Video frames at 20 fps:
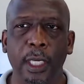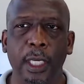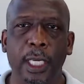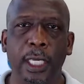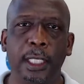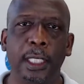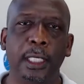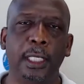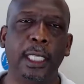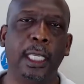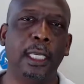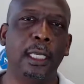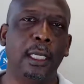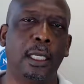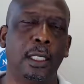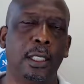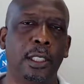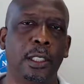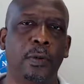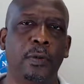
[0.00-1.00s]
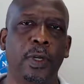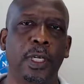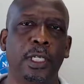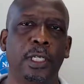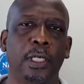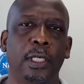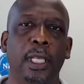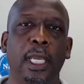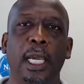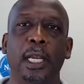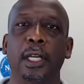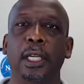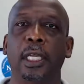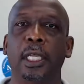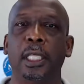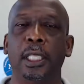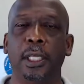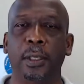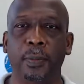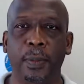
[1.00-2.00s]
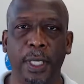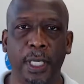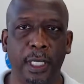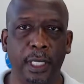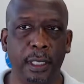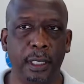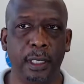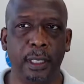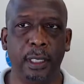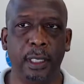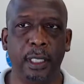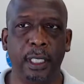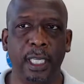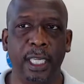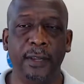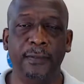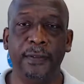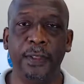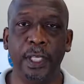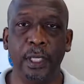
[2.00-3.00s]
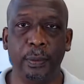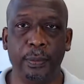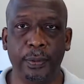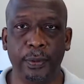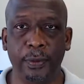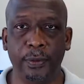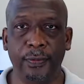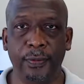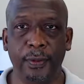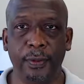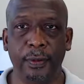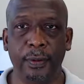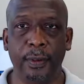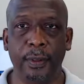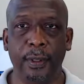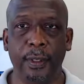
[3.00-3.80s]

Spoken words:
you have to take in consideration how you're going to get paid, if they approve you,